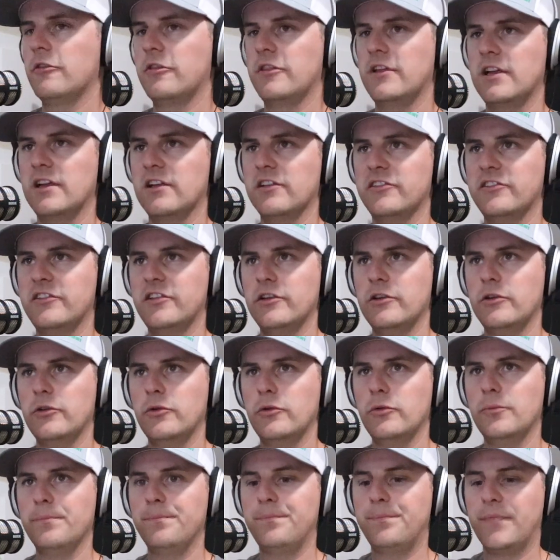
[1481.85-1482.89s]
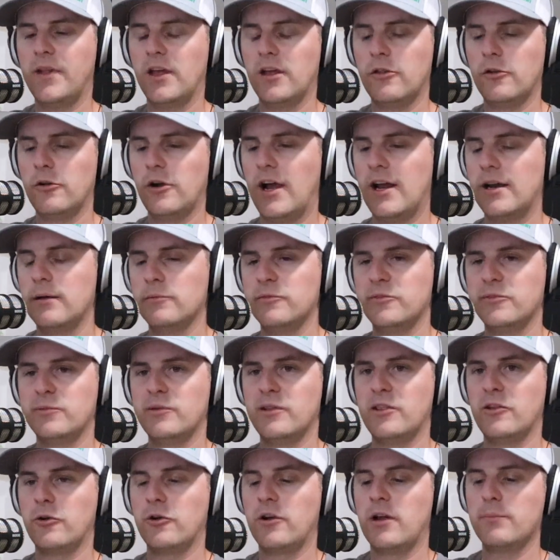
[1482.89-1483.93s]
things too, other items from
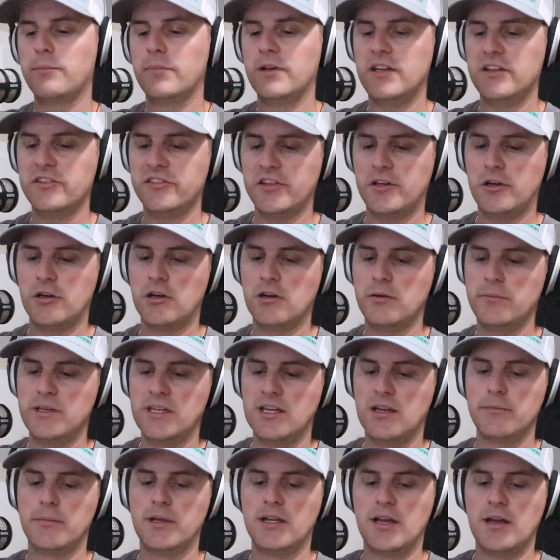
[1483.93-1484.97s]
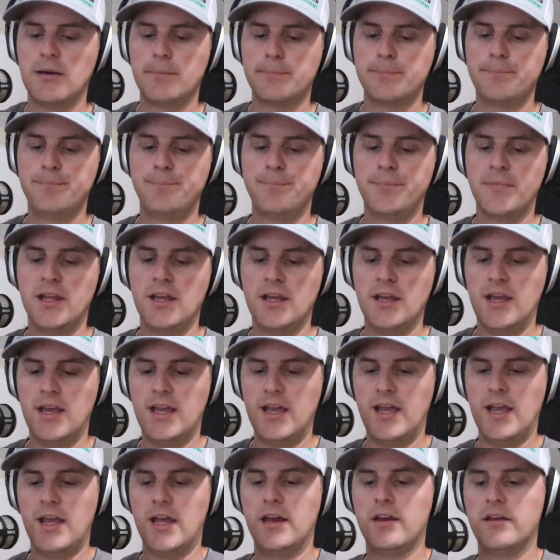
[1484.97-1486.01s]
other companies that are going to be coming up,
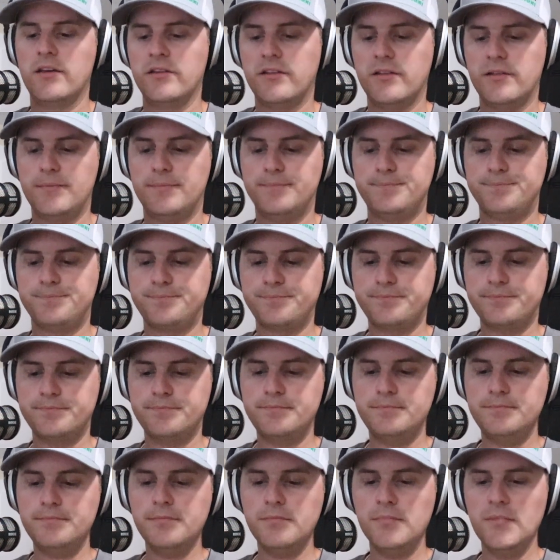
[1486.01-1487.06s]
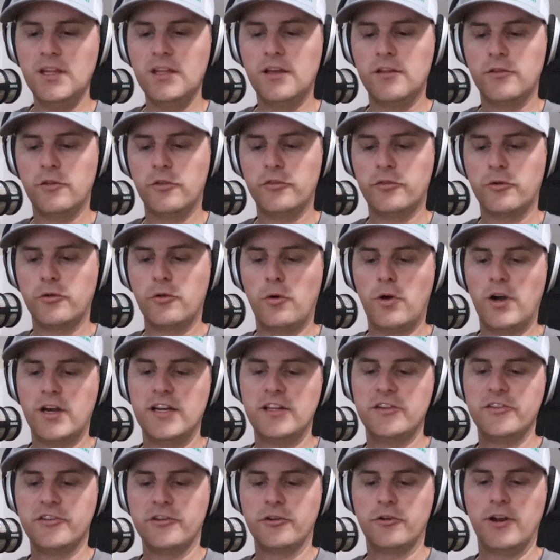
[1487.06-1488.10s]
and those will go on
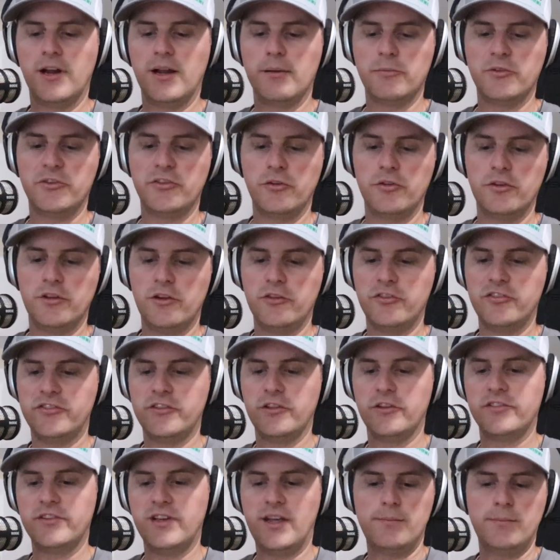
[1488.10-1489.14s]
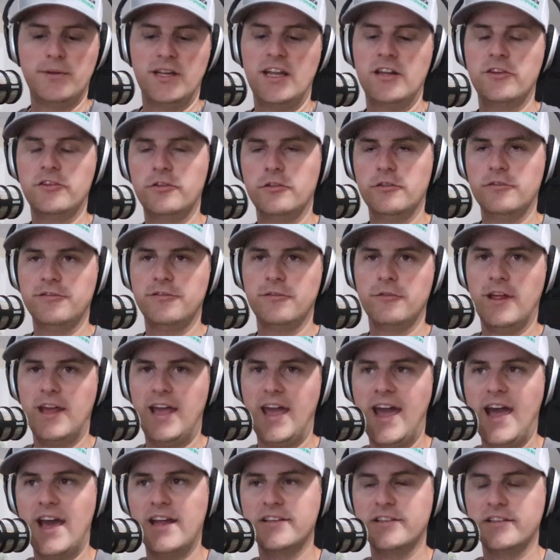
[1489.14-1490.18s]
Instagram. So there's still time to enter for the
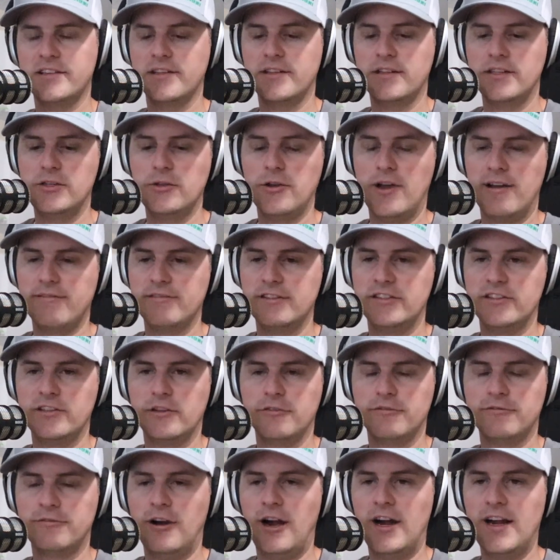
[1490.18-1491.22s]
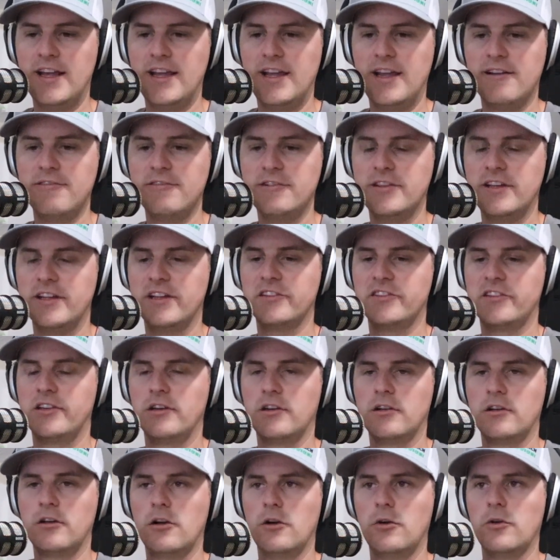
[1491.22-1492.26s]
hat. You have until Friday. Everything's
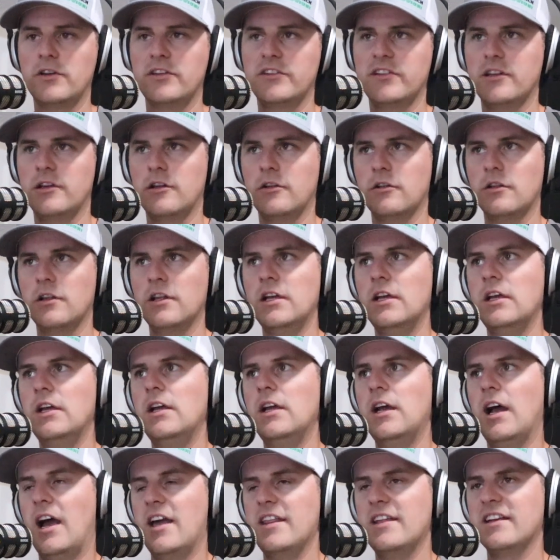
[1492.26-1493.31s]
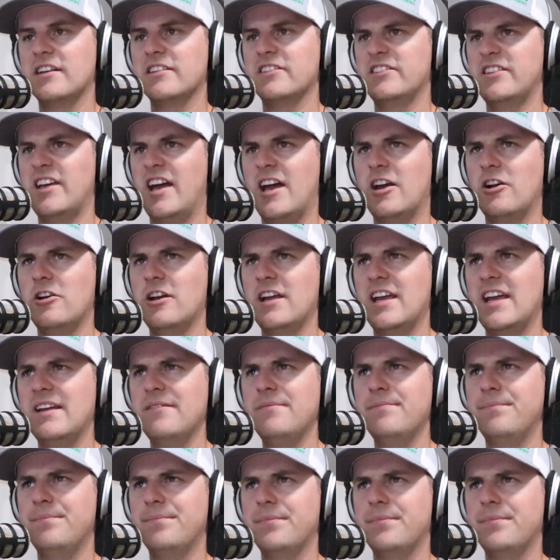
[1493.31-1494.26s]
going to go until, I think, Saturday.